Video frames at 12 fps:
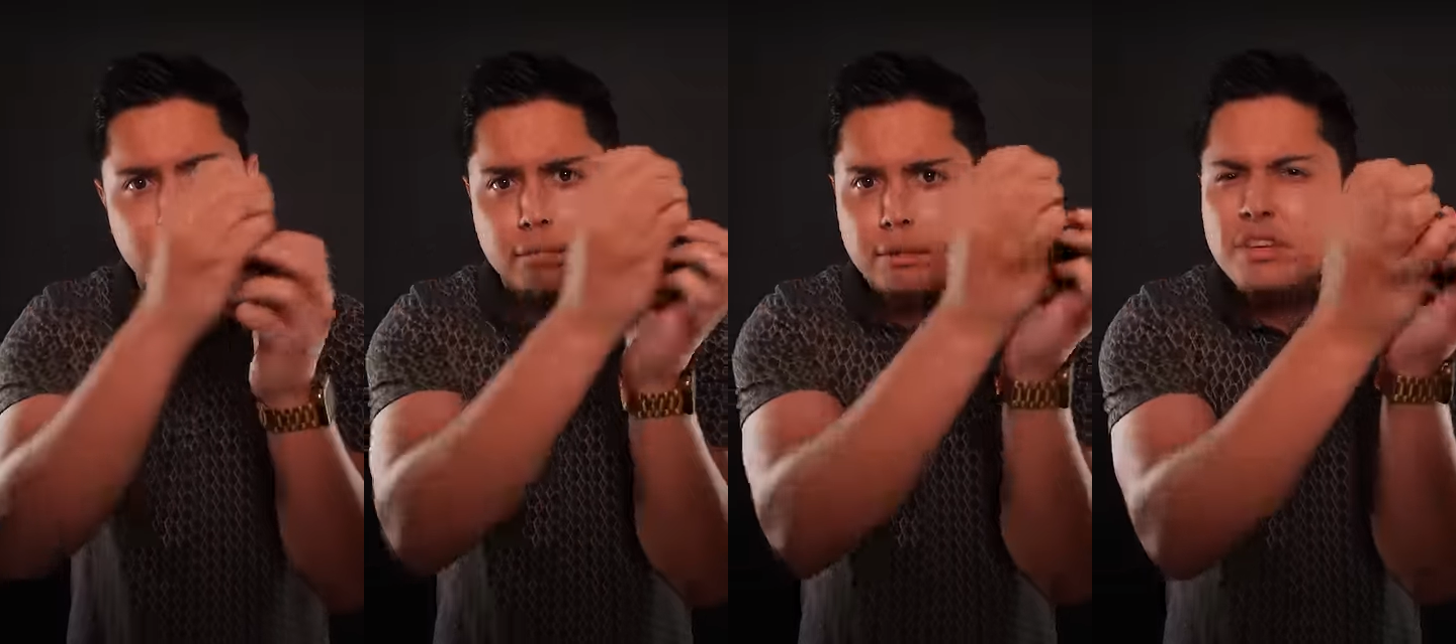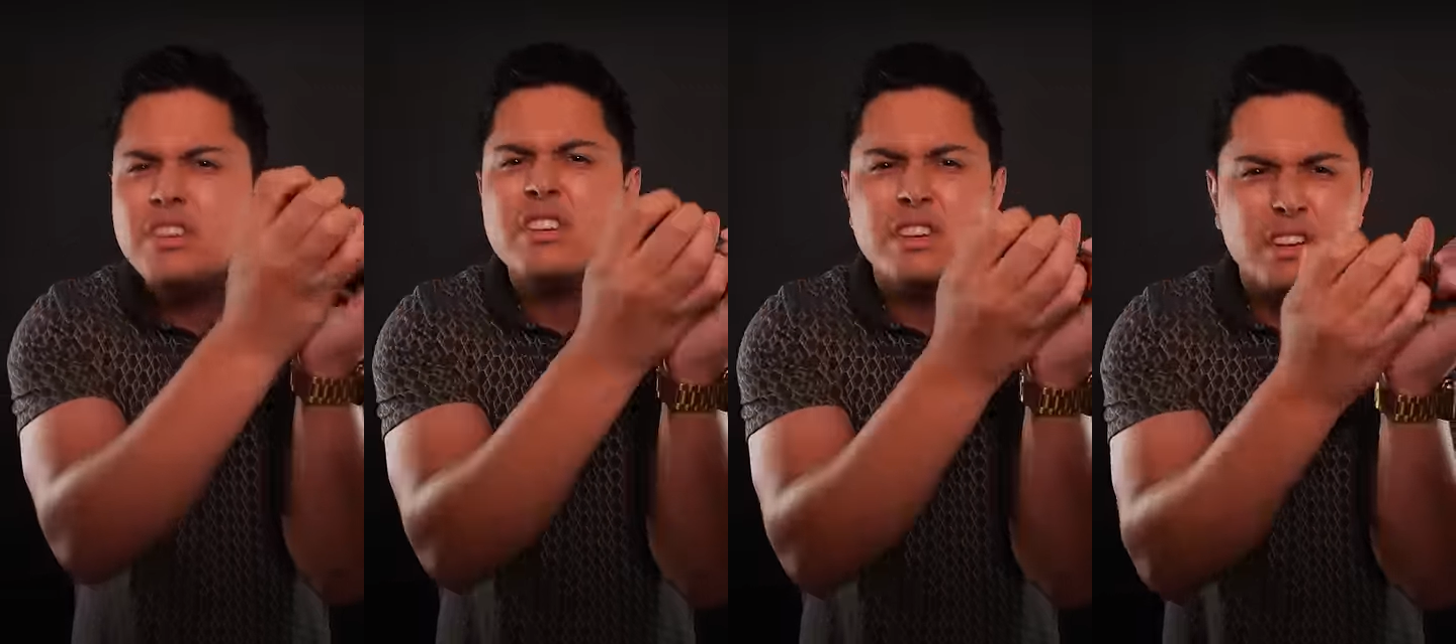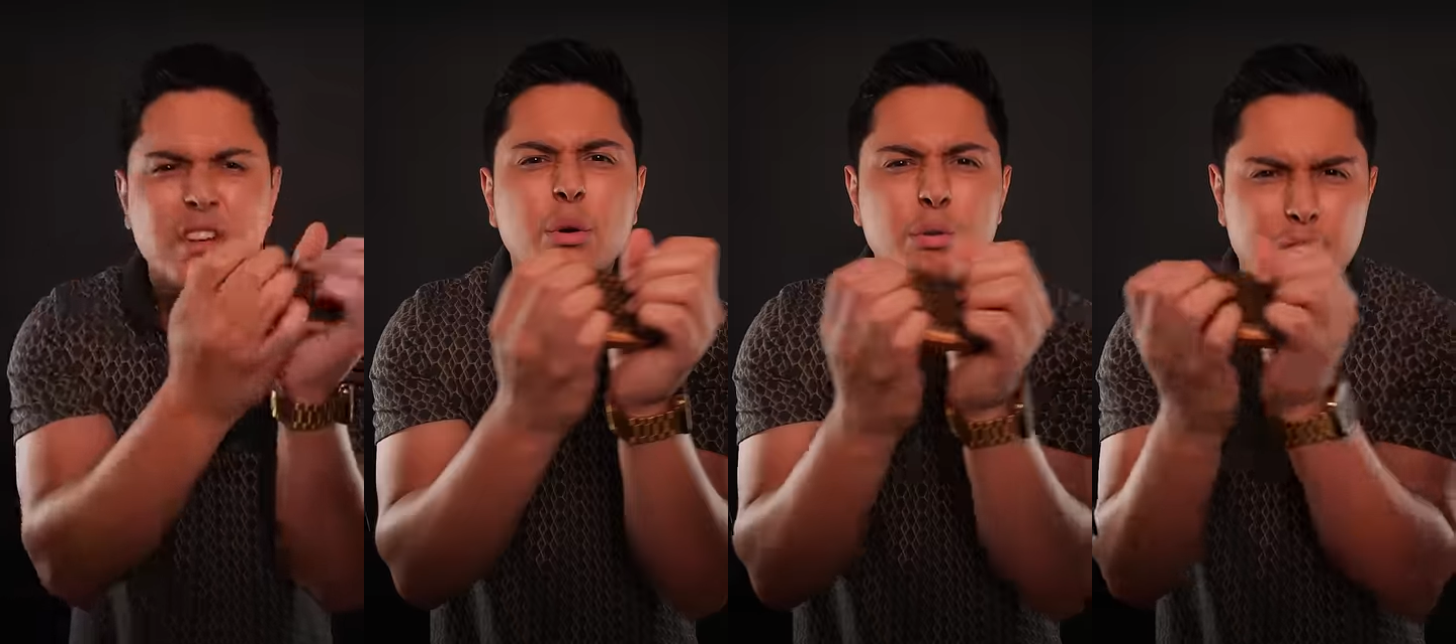We're just gonna
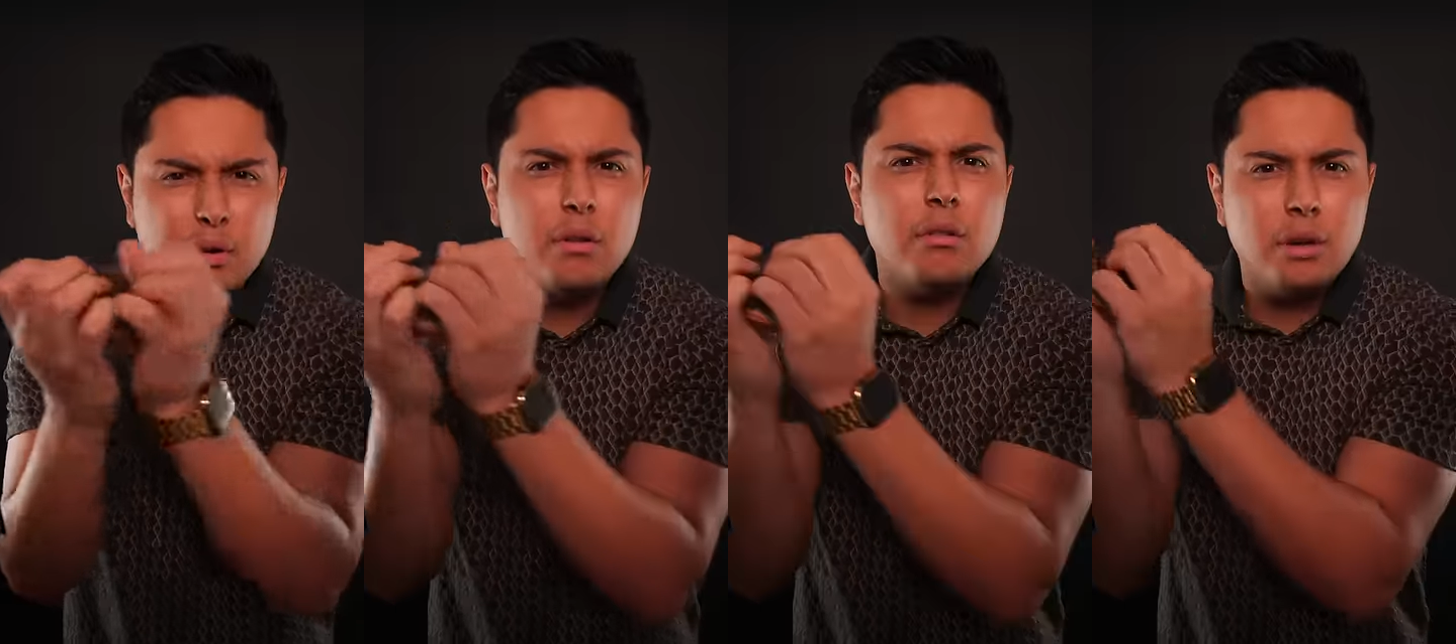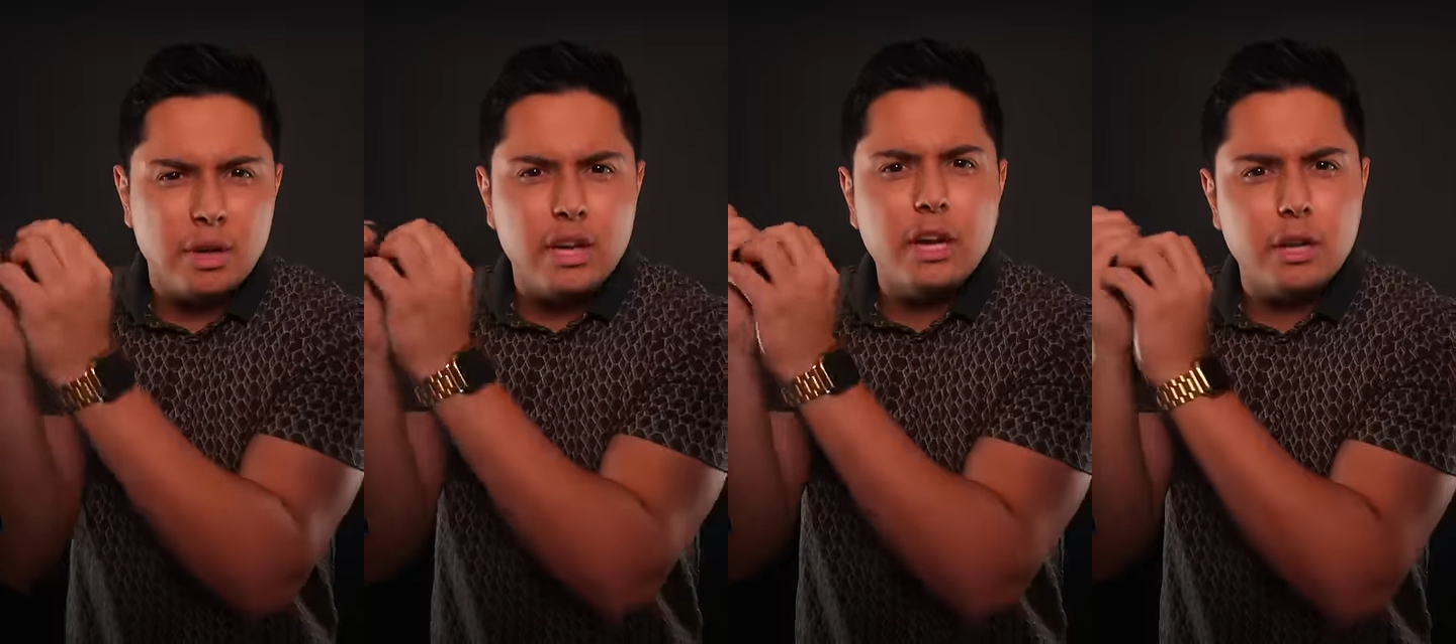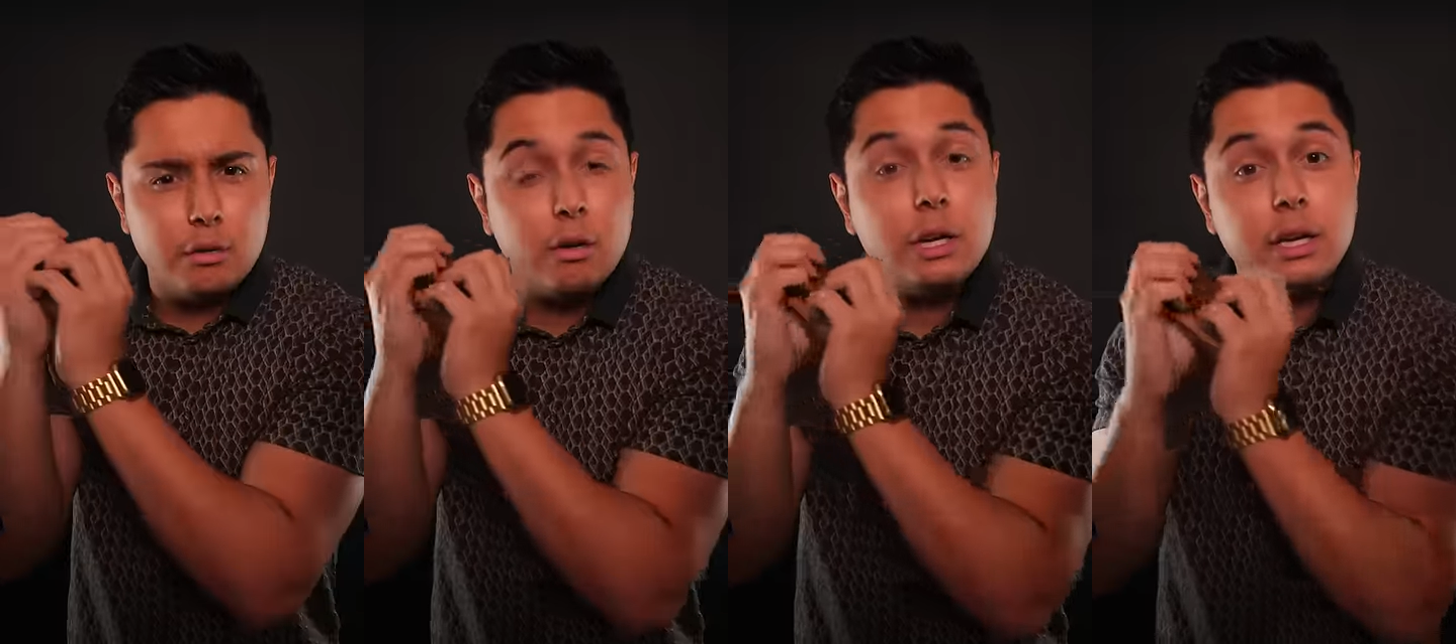go through and
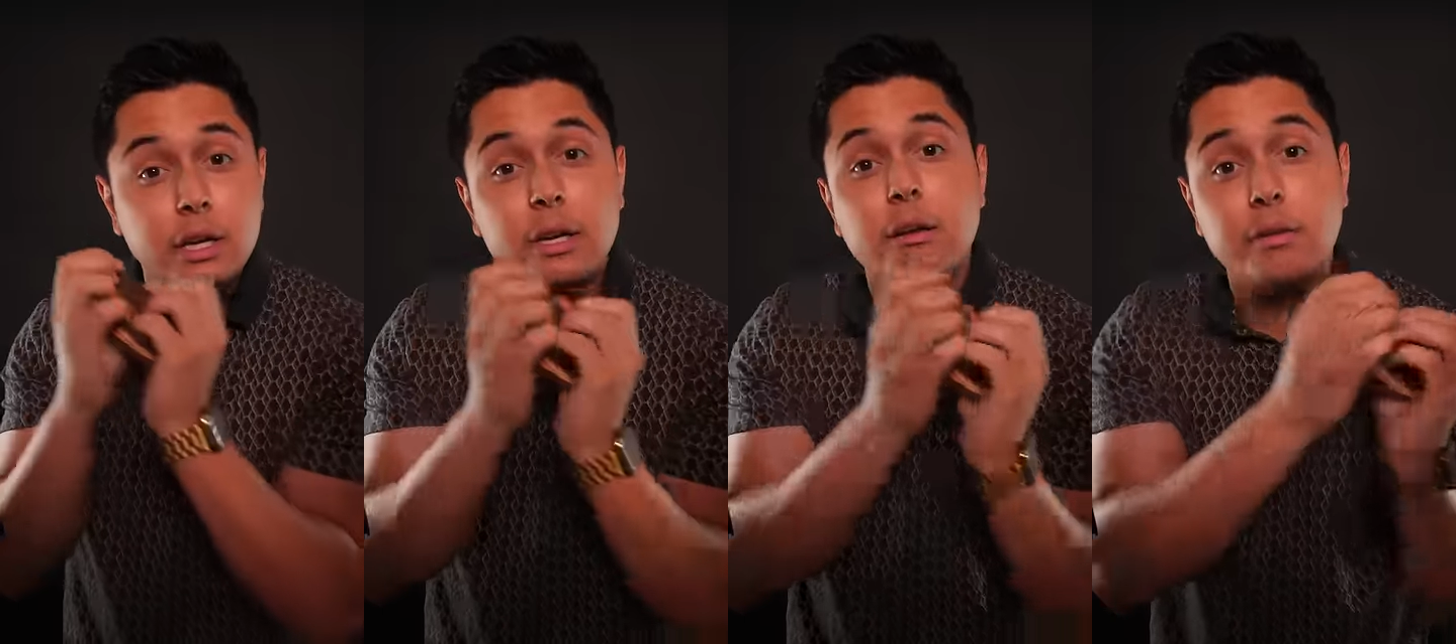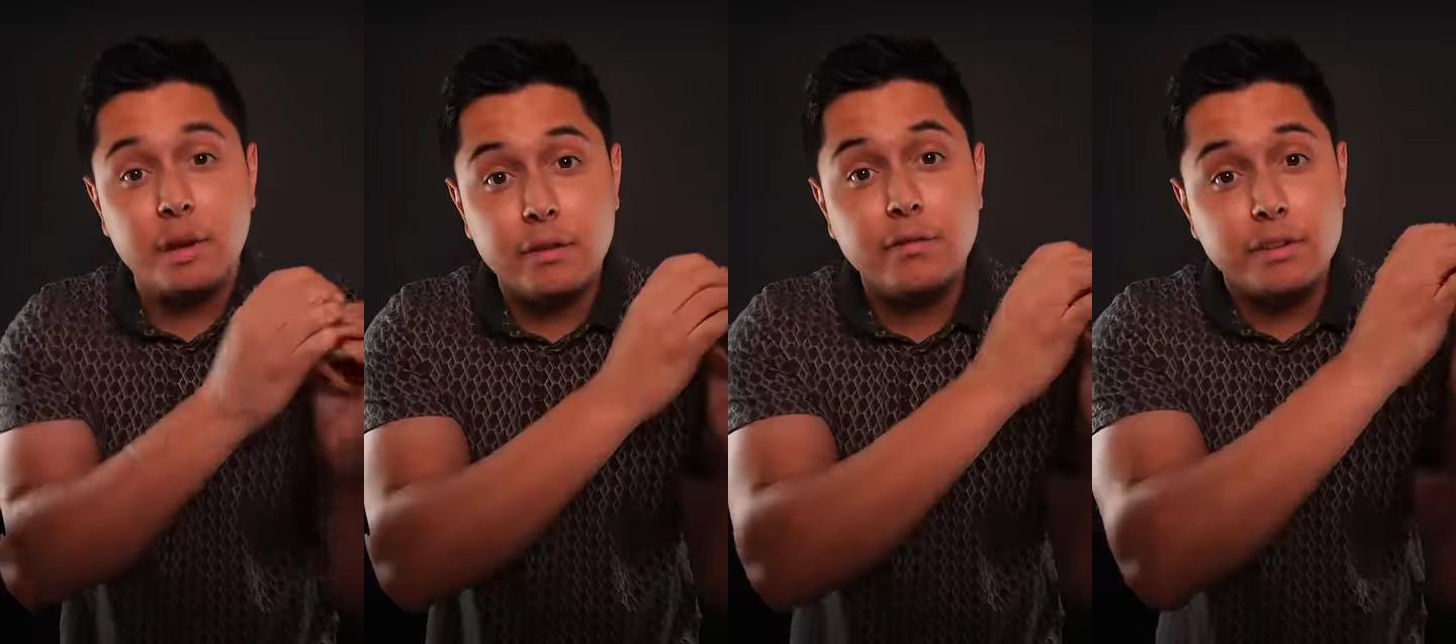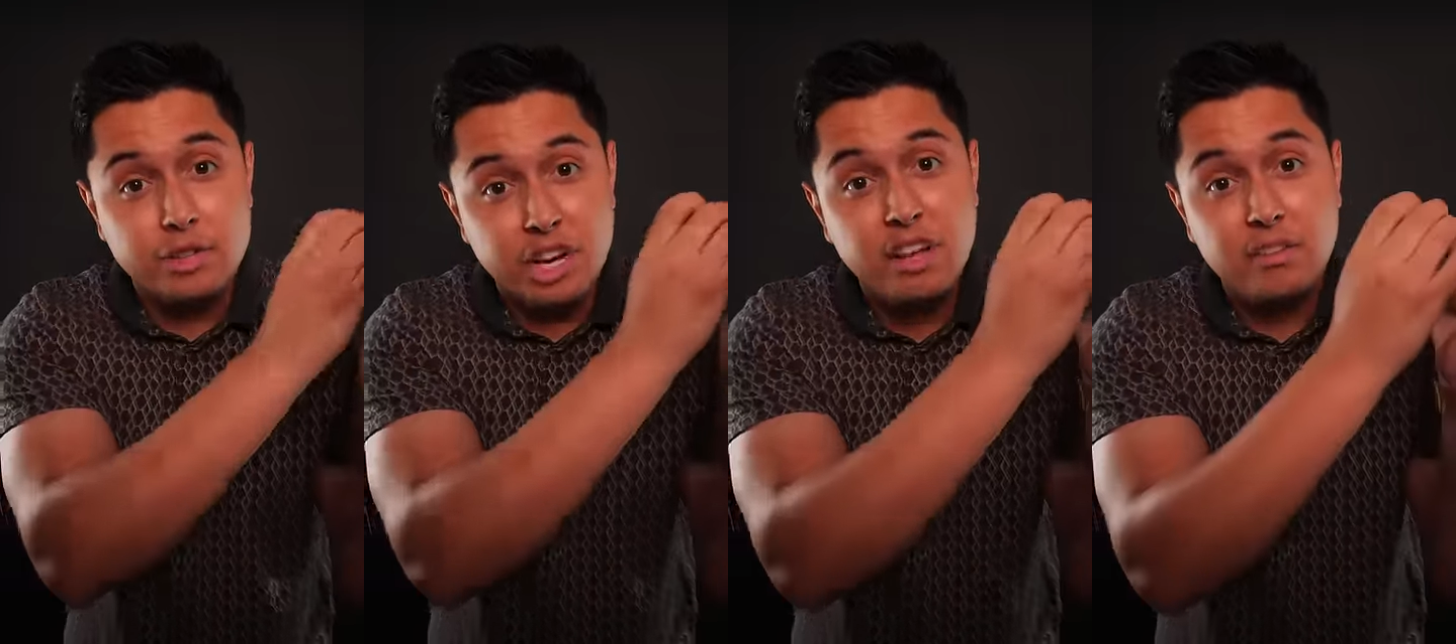we're gonna get it ready for
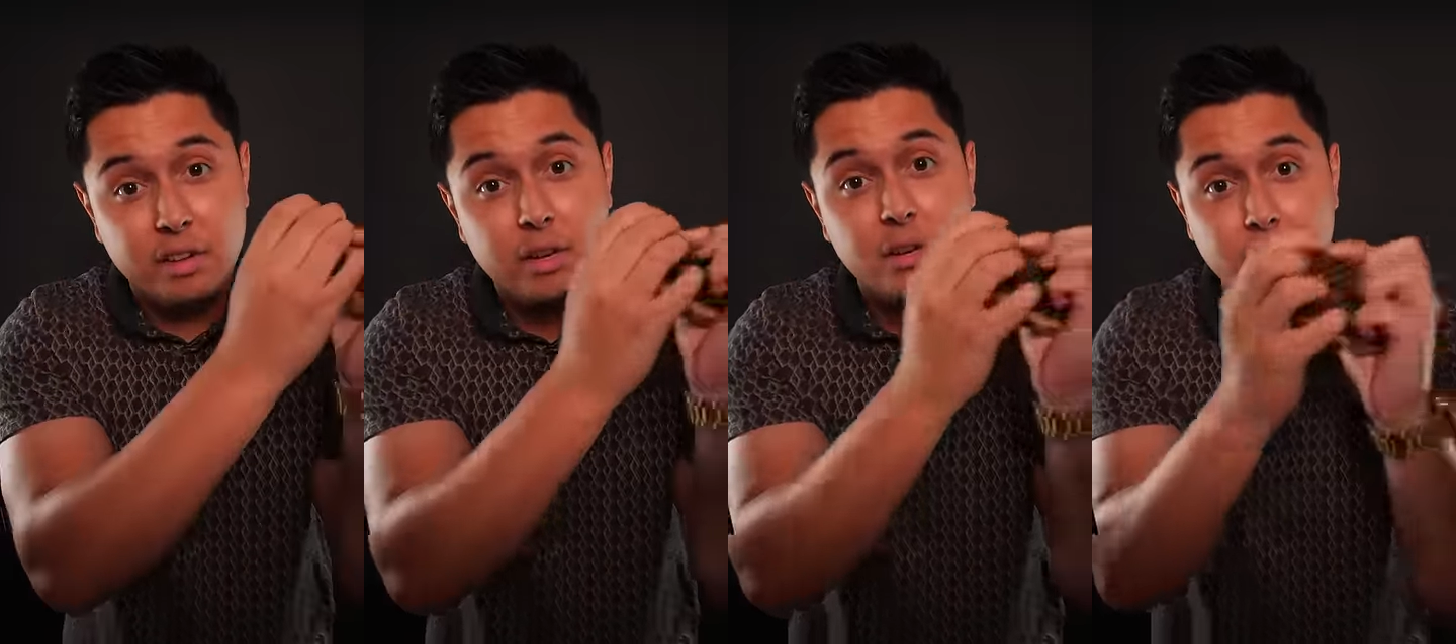shaving.